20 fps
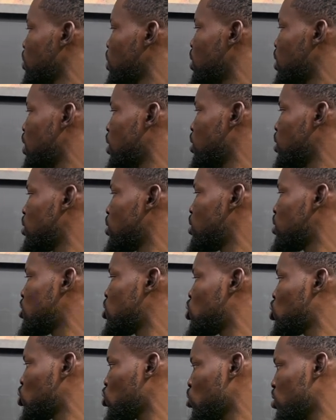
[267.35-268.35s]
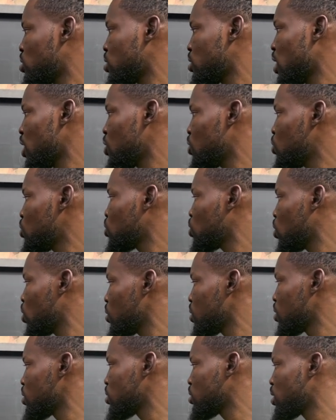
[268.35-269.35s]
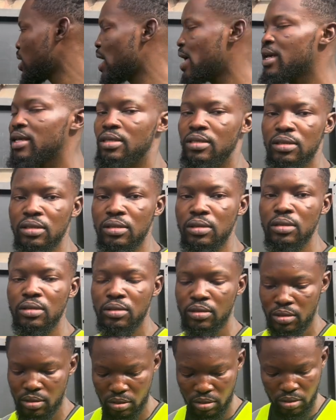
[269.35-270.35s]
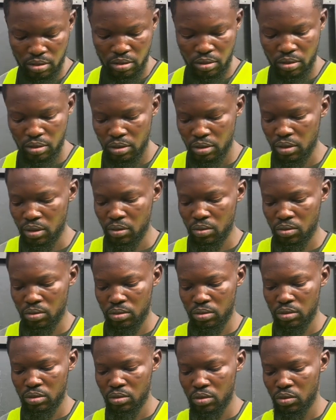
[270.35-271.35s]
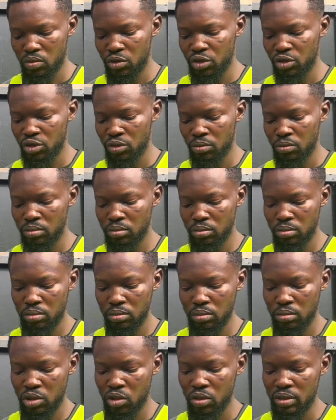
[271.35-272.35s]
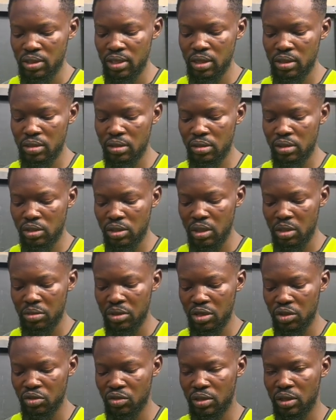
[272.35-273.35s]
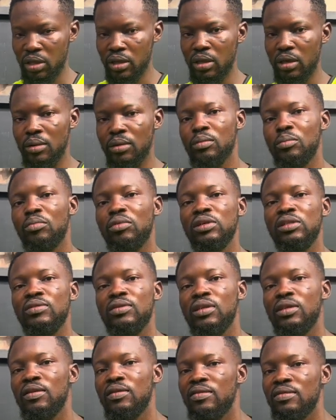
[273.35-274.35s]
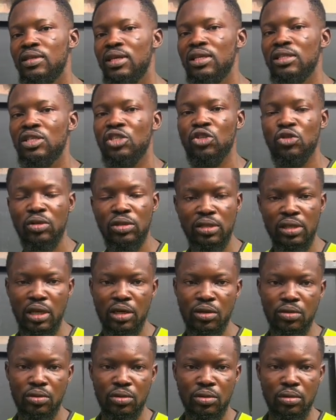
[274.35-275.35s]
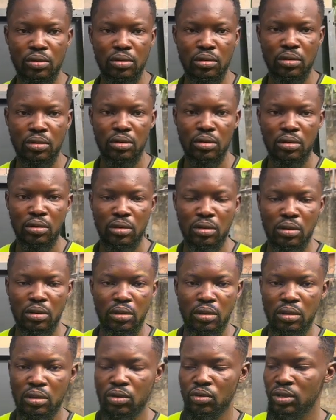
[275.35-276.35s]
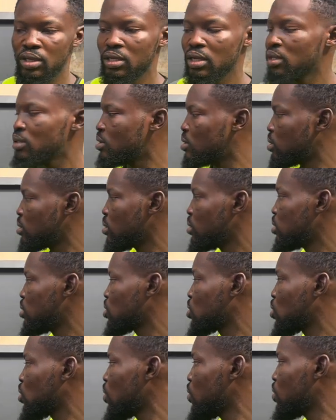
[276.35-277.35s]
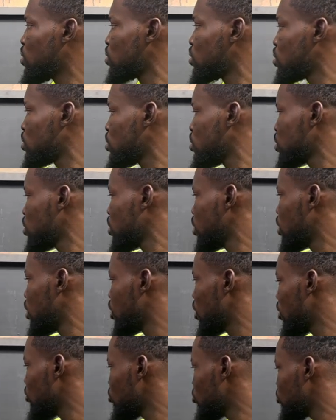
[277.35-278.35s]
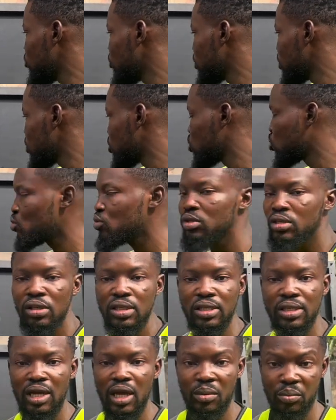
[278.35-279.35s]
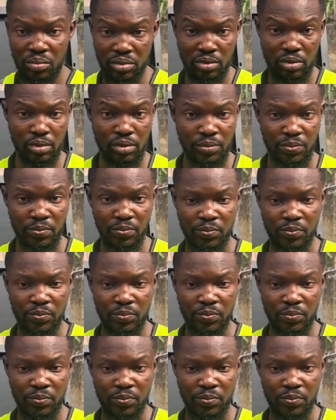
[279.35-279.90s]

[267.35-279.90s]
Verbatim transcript: Then the short circuit current, ISC. Now, we connect these terminals together, positive and negative, that's short circuit. We get this current, 11.26 amps.